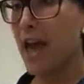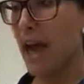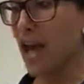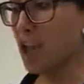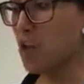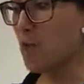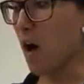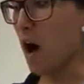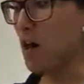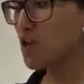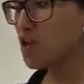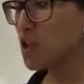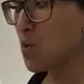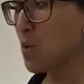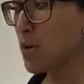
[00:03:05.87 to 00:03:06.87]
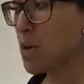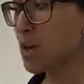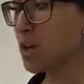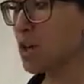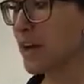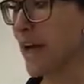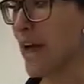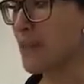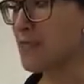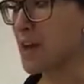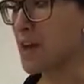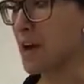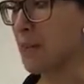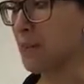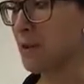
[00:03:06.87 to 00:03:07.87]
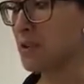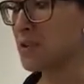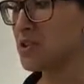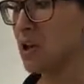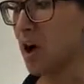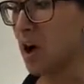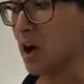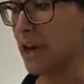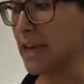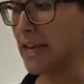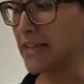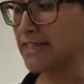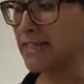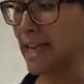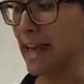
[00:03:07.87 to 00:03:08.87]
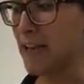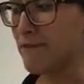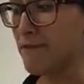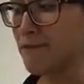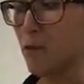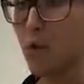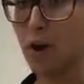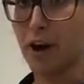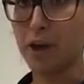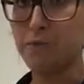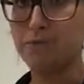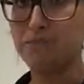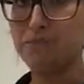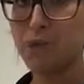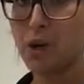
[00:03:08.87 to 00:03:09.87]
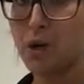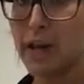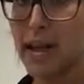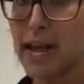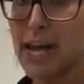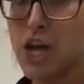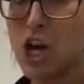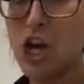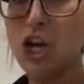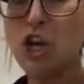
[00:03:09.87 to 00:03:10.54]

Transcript: and you also wanna look at the numbers on day 4, okay?